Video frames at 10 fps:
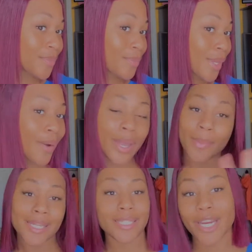okay,
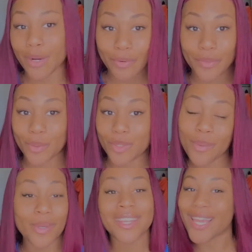back to the hair review. So,
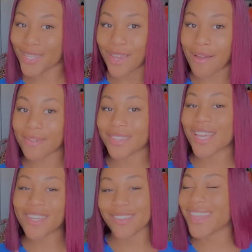but thank y'all,
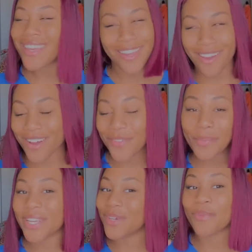thank y'all for
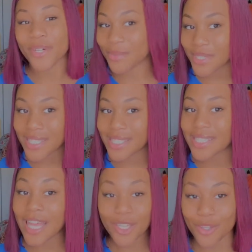being real ones.
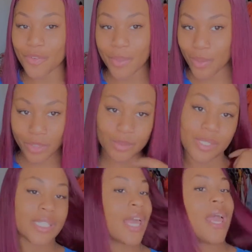Thank you for being real
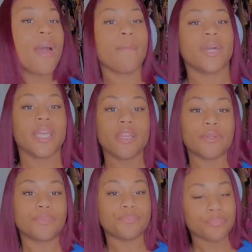ones. But
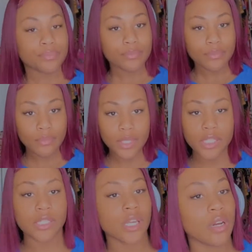anywho,
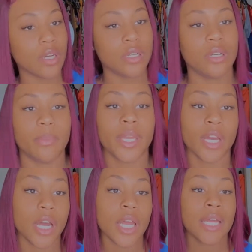so
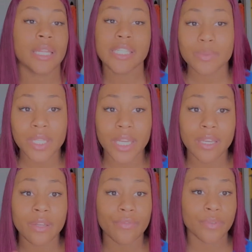yeah, that's really
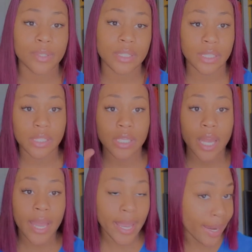it for this
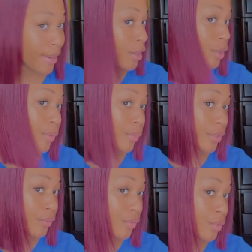hair
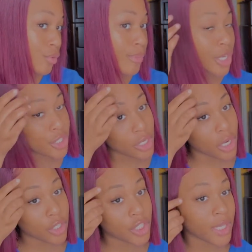review. Make sure y'all
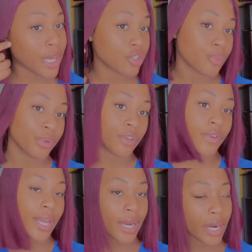go check out
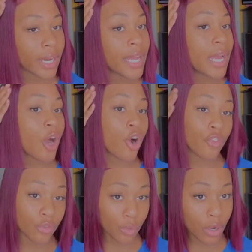Supernova hair.
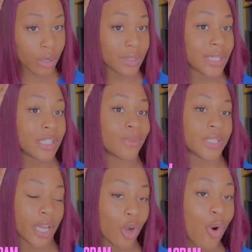Overall, this was
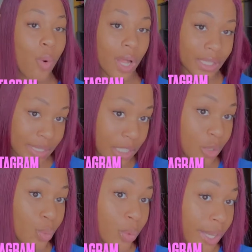a
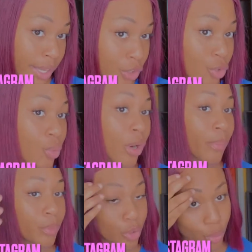quality wig. You
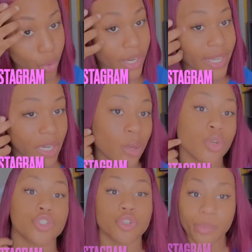are getting
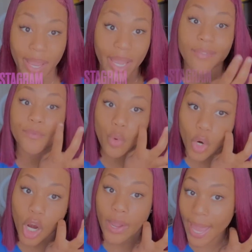what you're paying
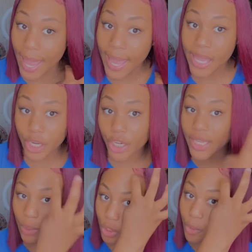for, okay? You're
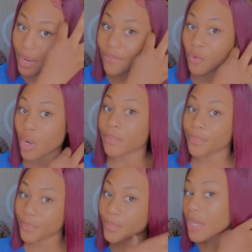getting what you're paying for,
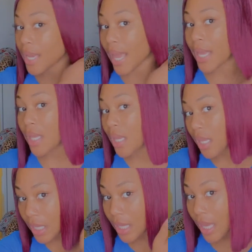okay?
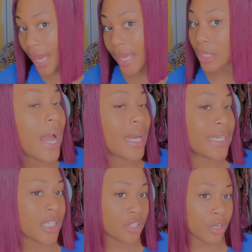I
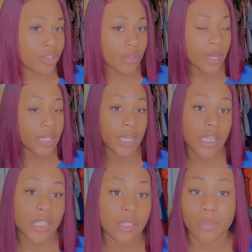did start doing my
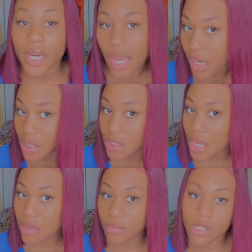lashes, but I kind of
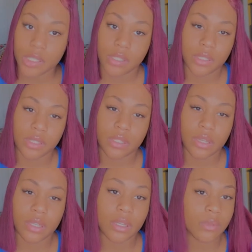stopped because
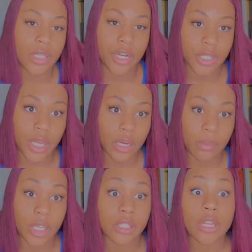it was irritating
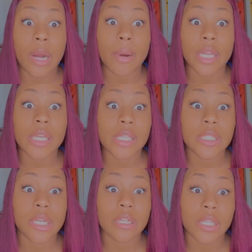me. So y'all probably can
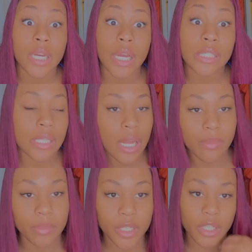tell that I
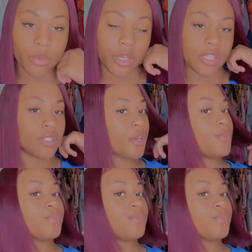stopped. But anyway, so